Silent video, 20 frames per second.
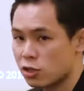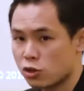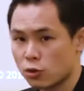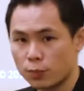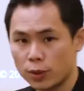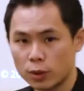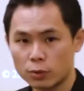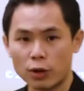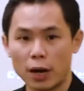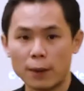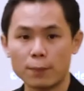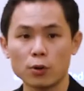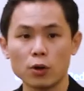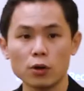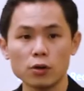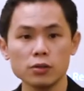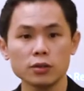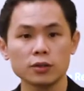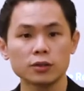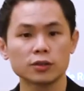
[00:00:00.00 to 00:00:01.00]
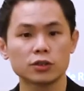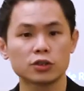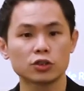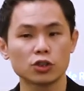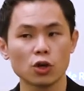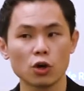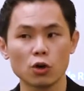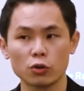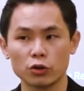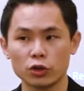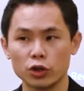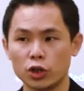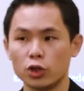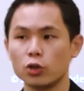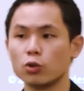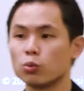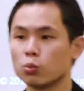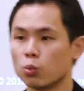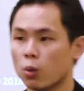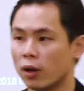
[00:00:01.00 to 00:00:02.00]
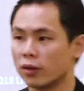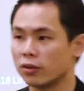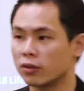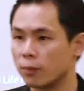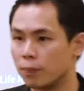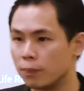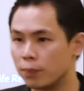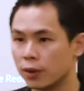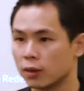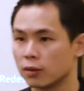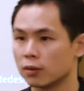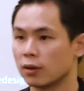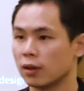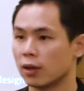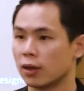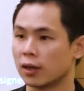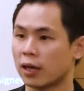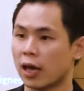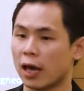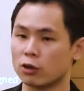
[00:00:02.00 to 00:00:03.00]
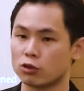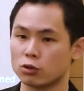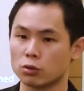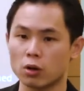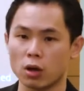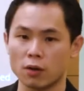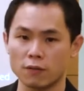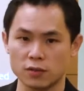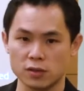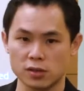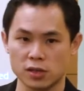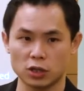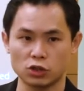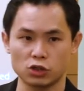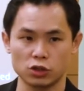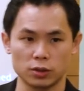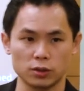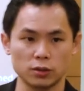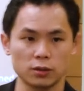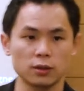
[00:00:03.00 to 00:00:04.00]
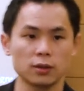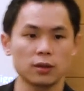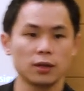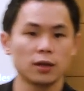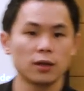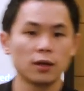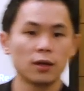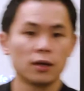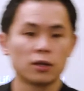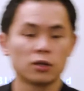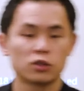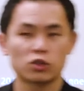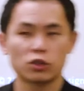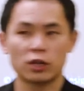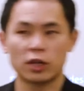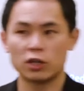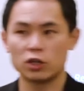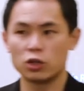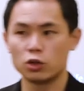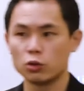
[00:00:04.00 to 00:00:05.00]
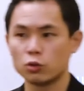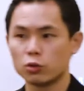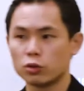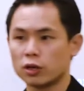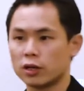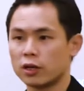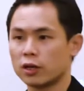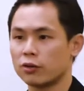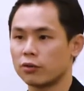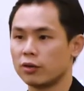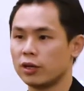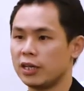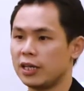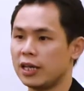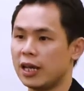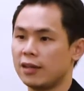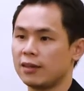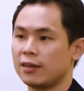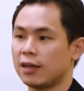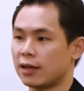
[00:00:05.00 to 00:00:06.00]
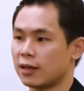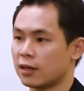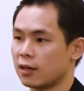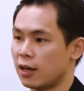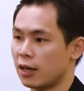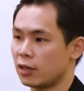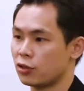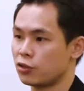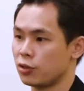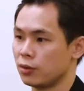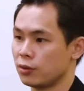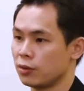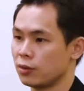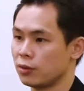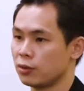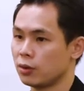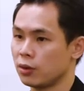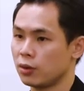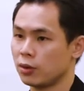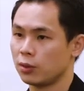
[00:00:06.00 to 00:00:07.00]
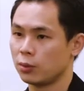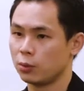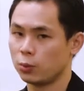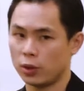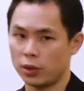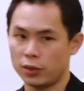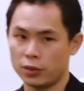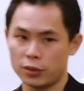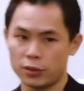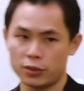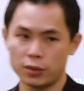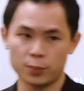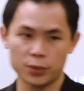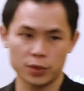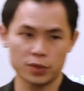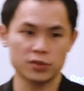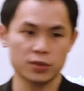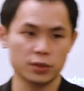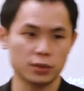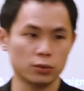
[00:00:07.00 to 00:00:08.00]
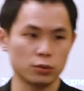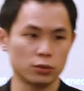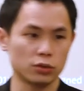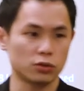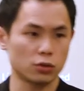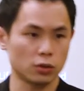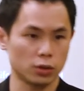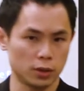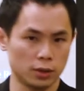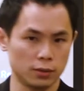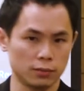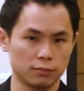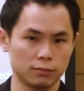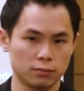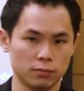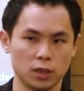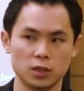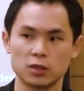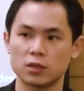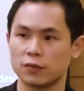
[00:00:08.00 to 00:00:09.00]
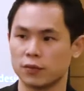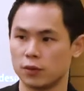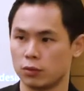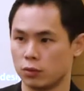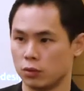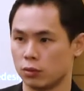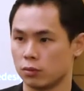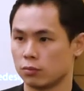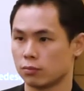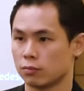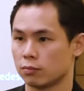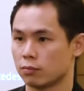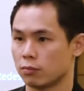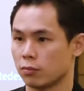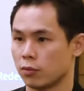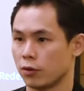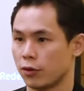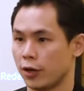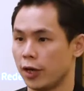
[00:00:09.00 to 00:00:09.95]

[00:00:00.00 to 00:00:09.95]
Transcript: is to build rapport. So you want to build a casual conversation so that you create that connection with the person who's gonna interview you. All